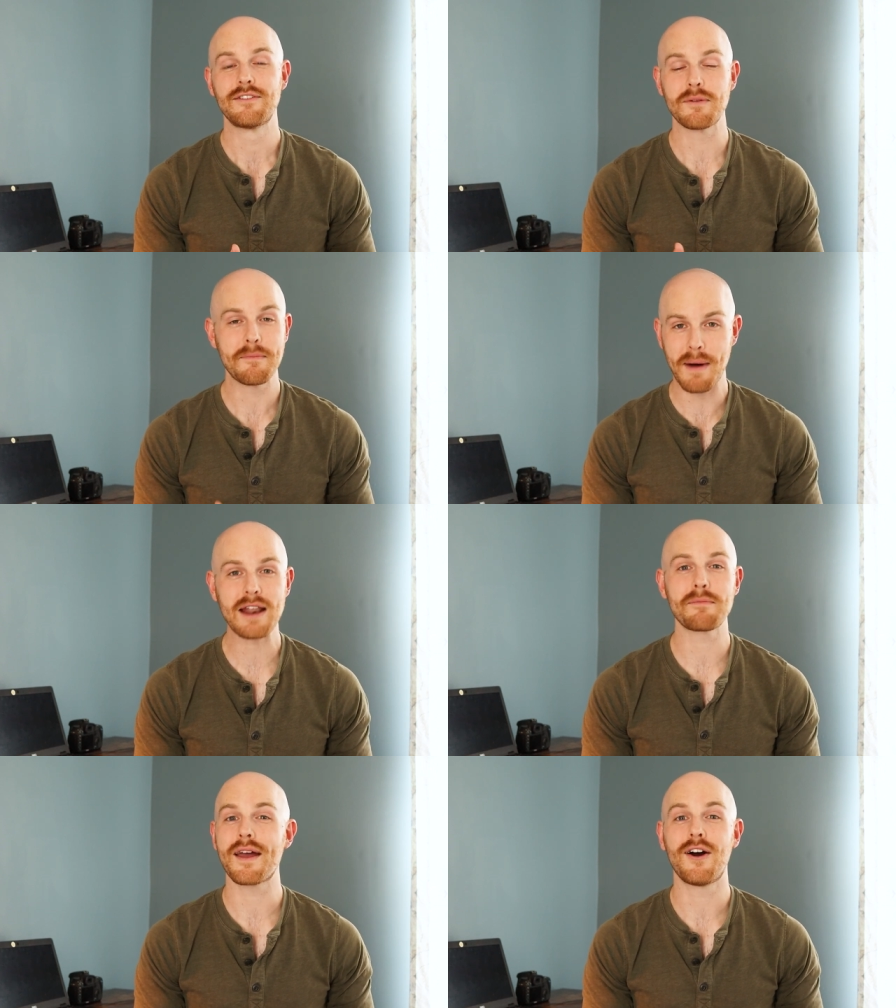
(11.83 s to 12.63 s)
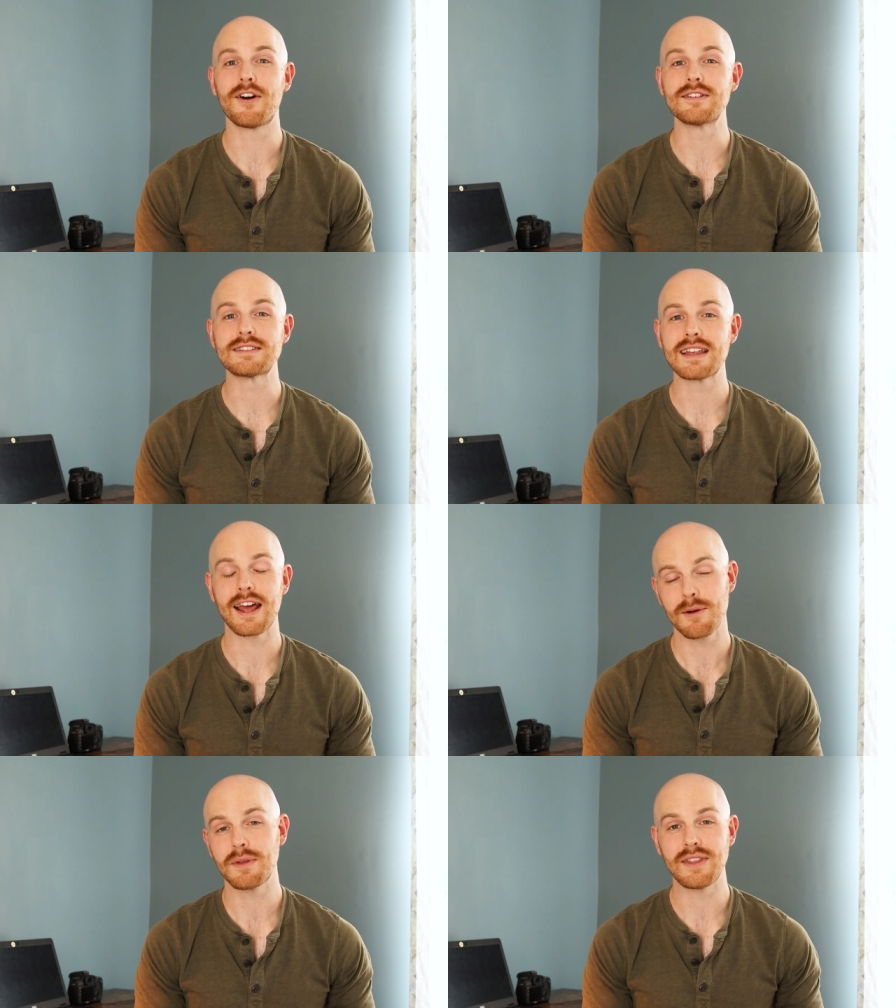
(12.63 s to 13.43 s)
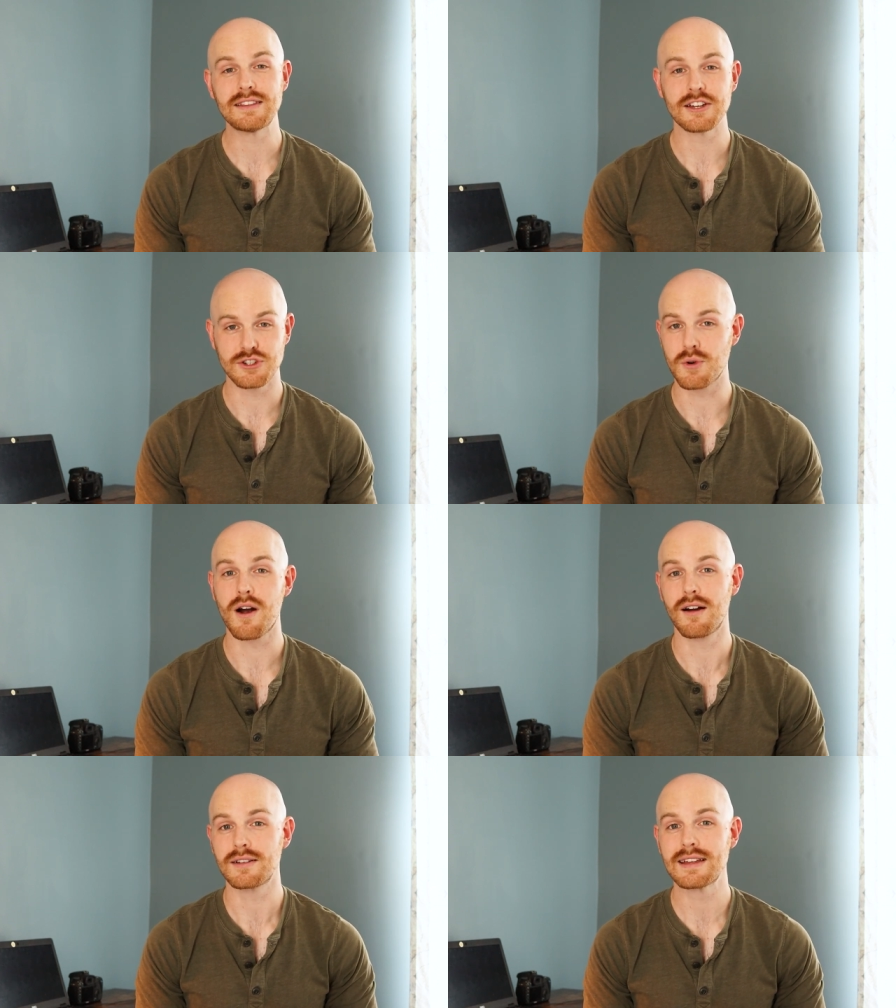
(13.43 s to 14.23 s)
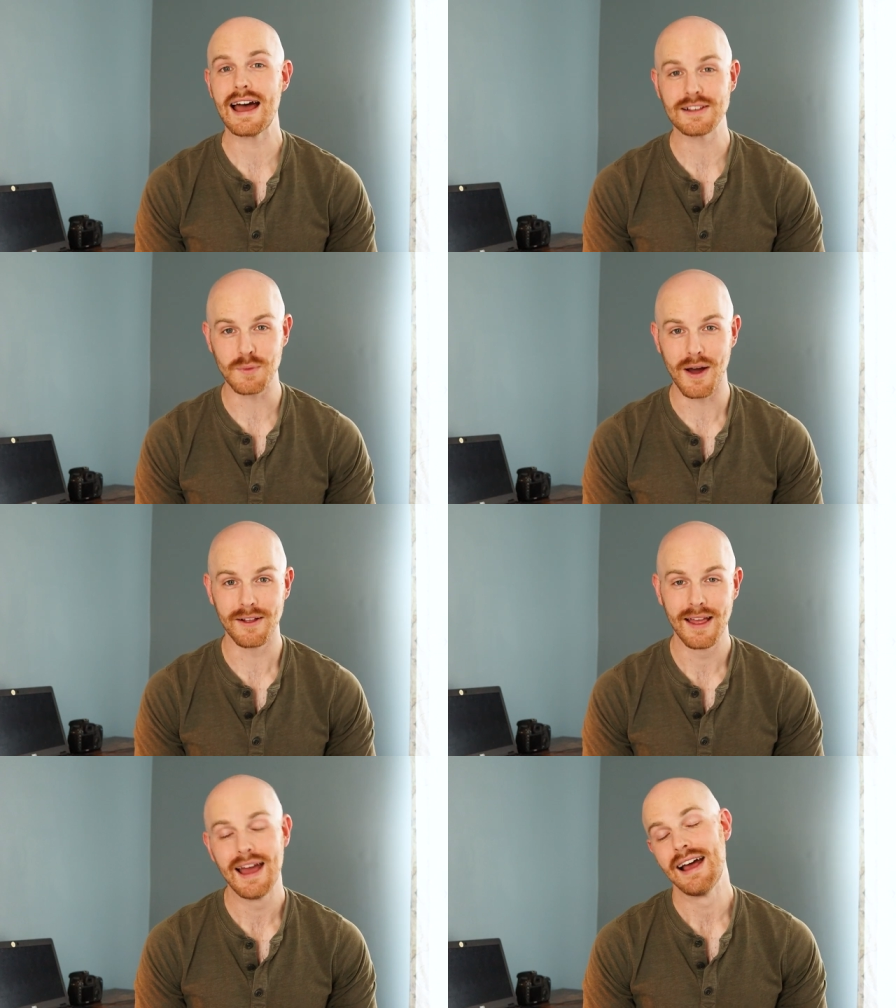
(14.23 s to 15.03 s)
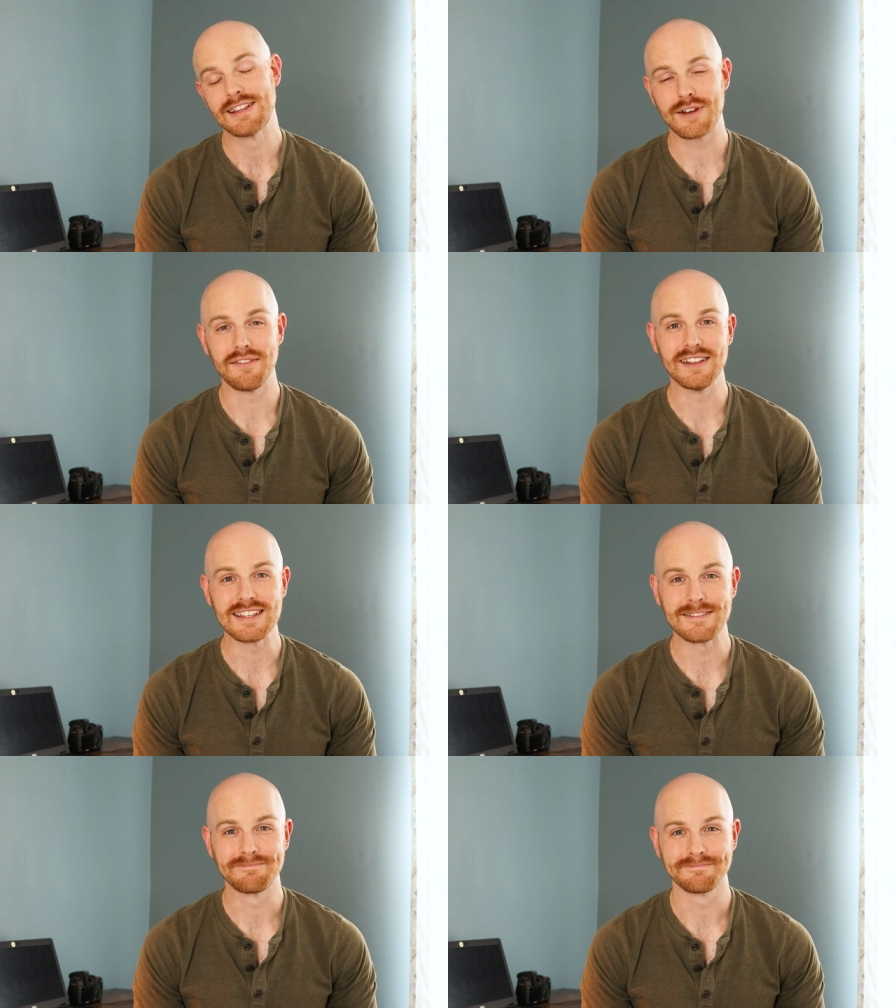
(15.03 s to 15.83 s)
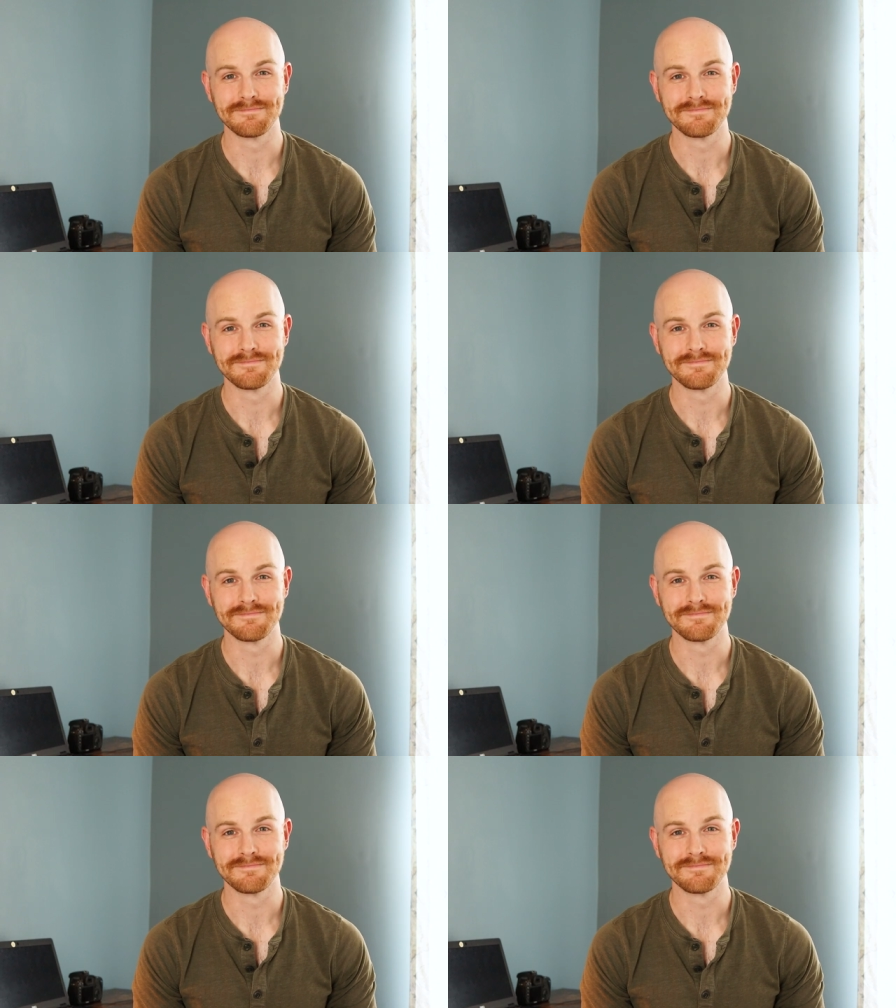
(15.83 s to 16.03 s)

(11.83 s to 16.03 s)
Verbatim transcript: from the bottom of my heart, and I hope that they touch your heart as well. Let's go have a listen.